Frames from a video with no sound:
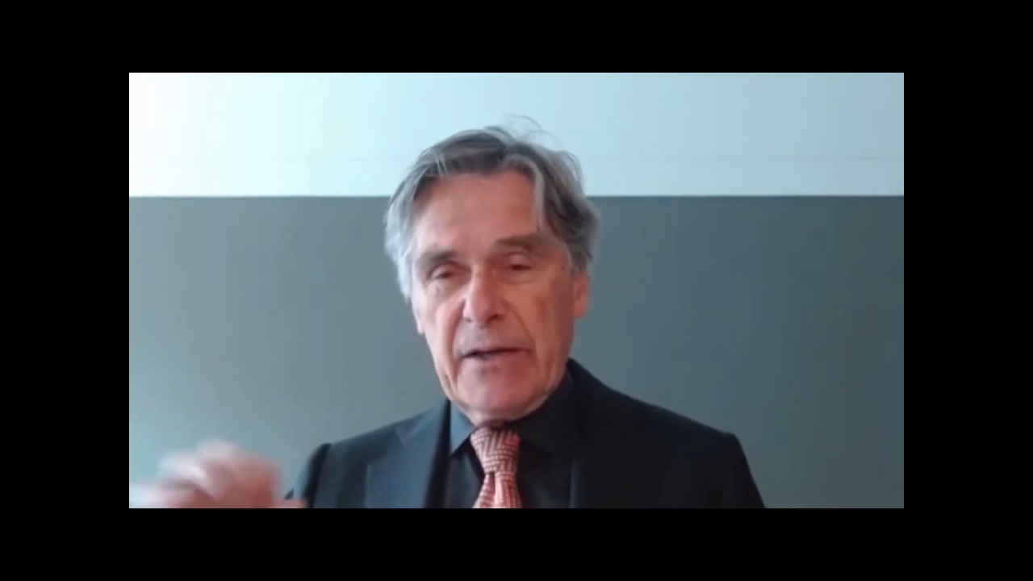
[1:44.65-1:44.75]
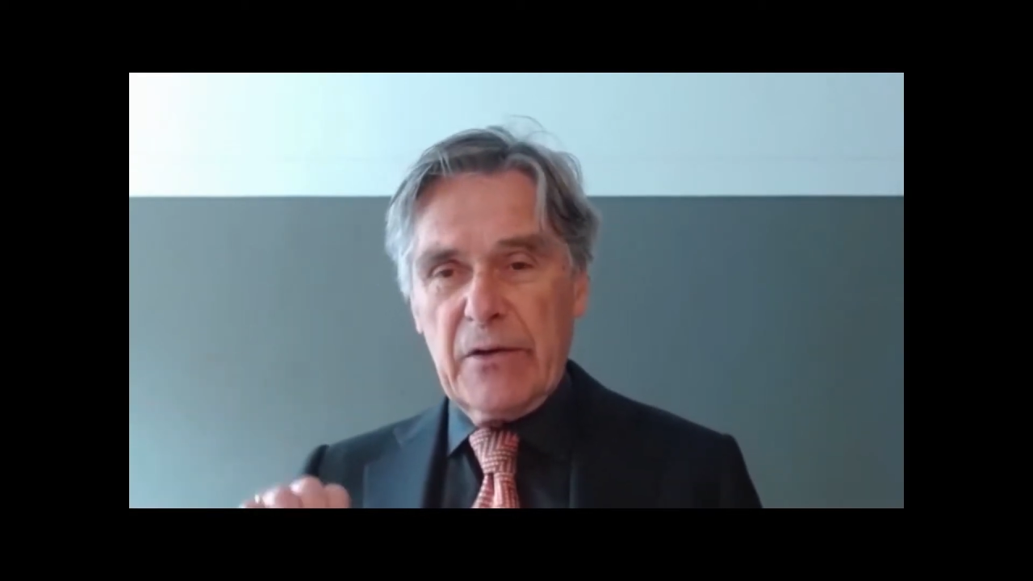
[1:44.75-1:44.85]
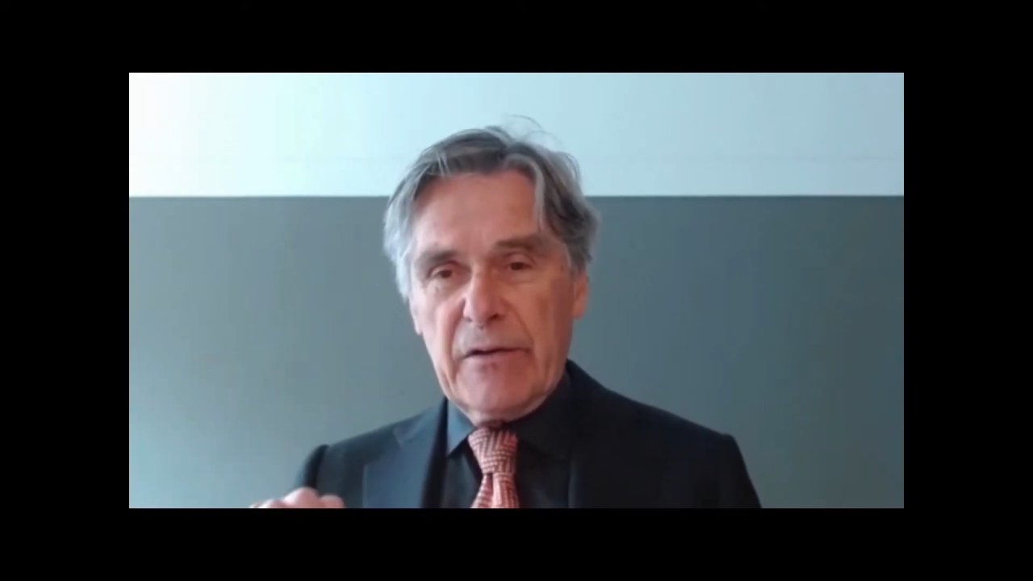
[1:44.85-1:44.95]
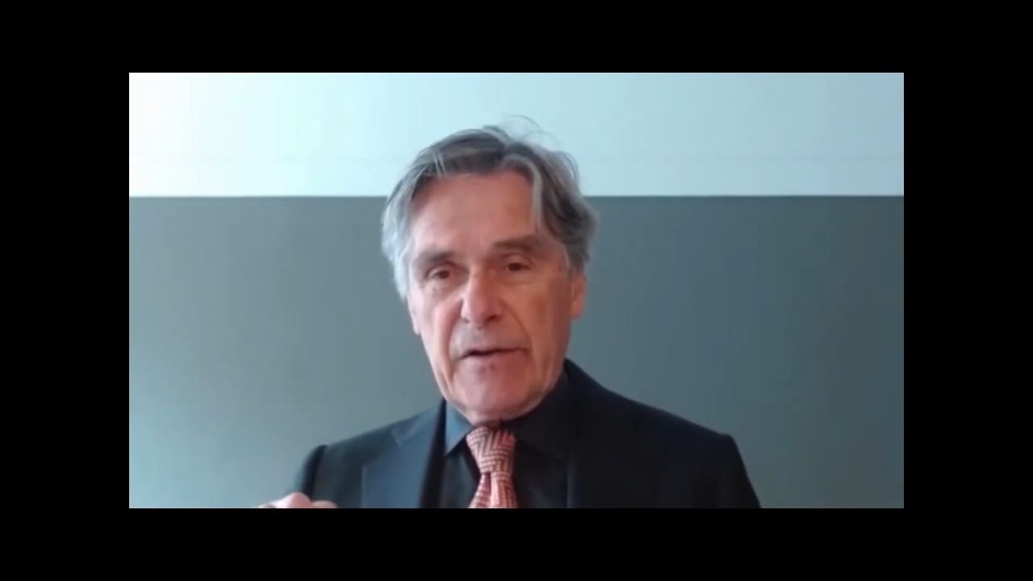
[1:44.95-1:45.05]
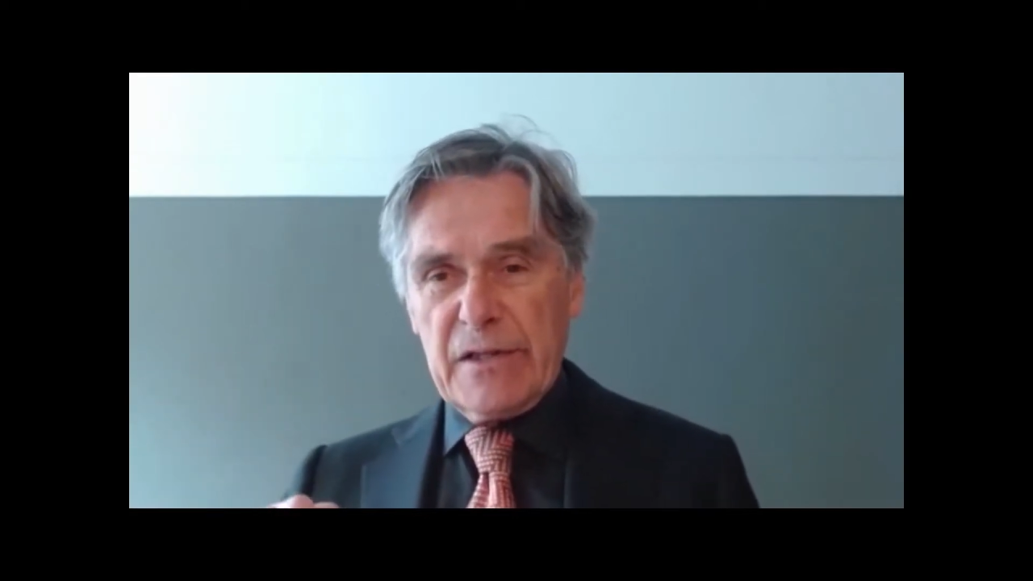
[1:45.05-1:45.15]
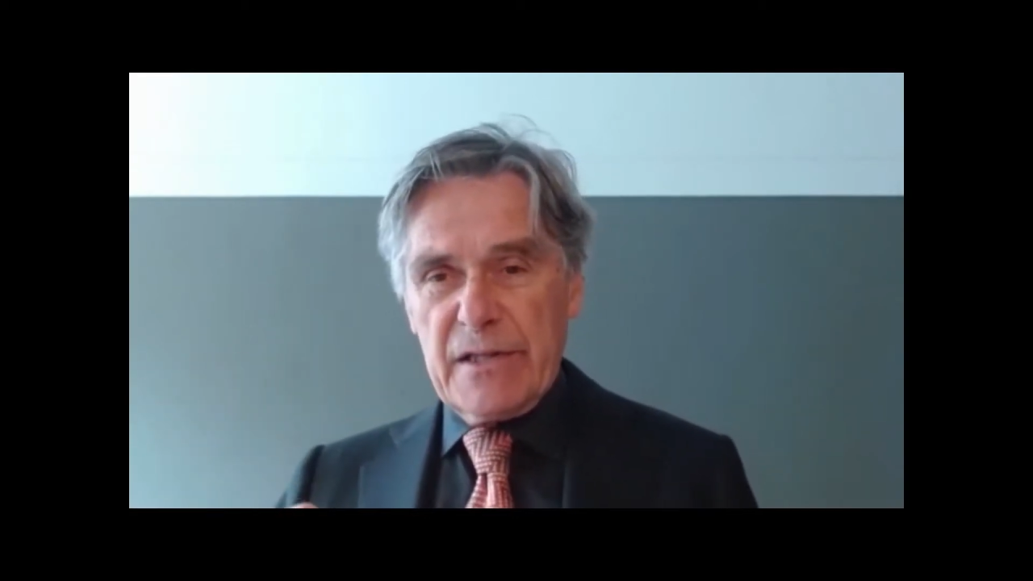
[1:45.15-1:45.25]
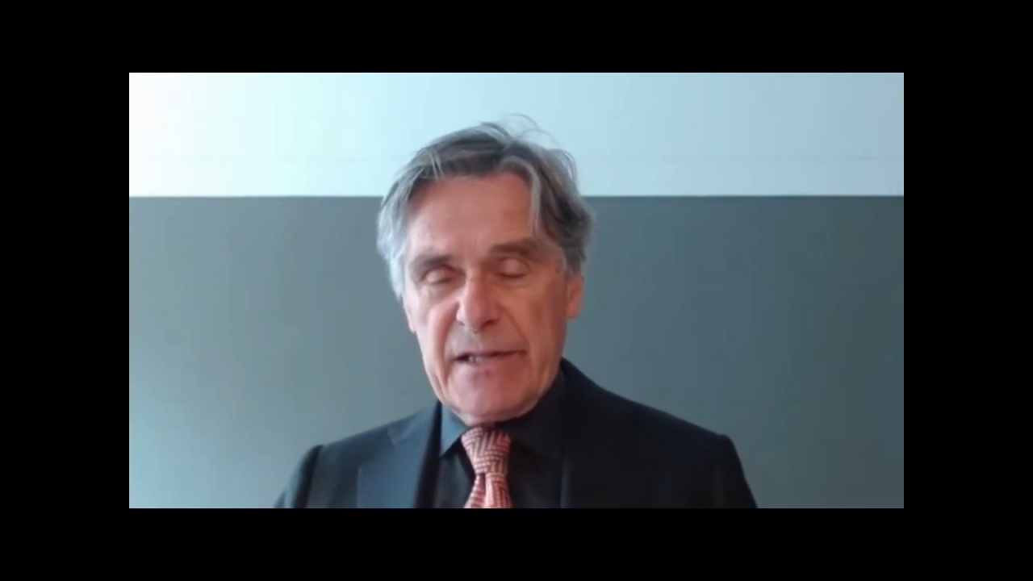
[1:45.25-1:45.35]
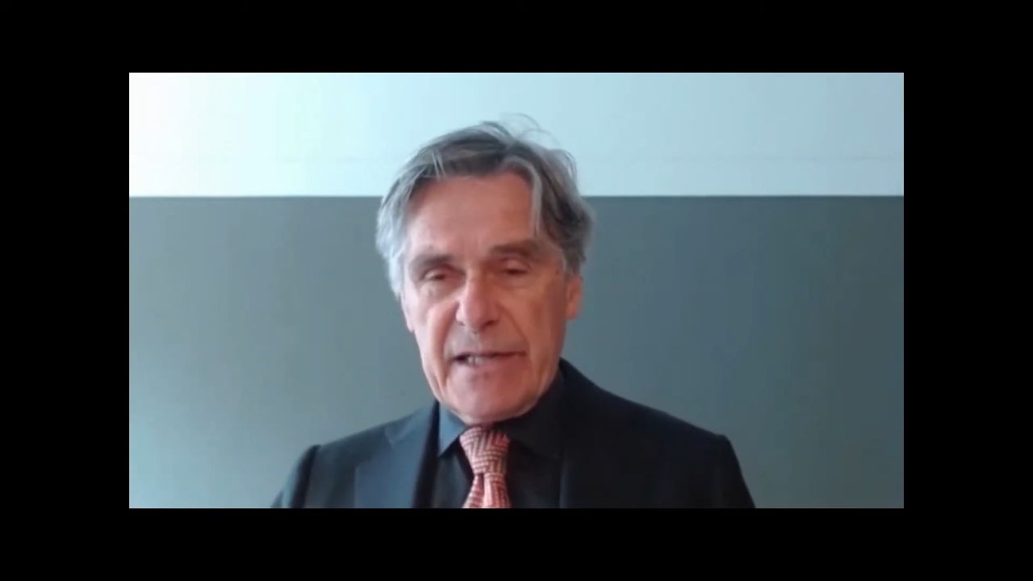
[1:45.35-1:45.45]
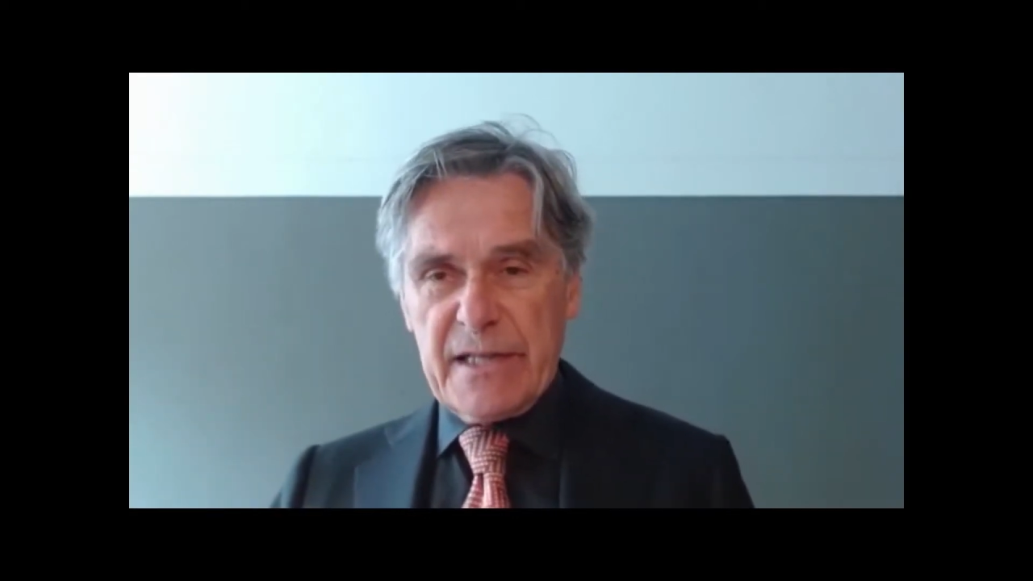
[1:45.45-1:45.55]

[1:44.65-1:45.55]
universities